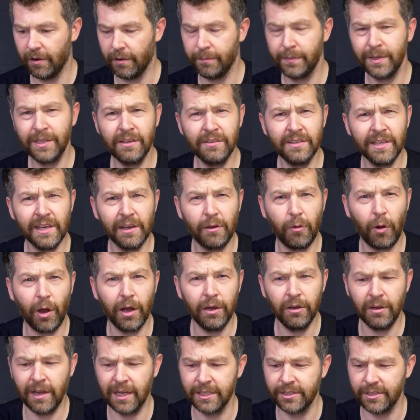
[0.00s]
I've been using it quite a
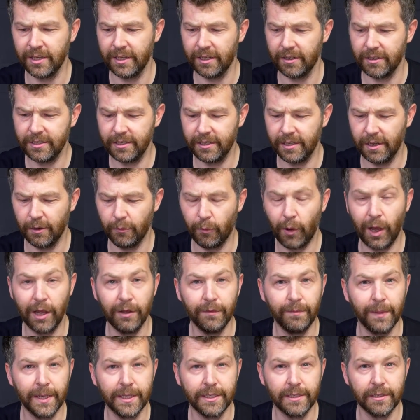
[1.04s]
lot actually. I took it away
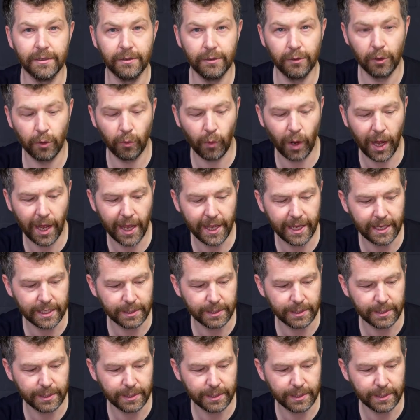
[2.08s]
with me to Norway.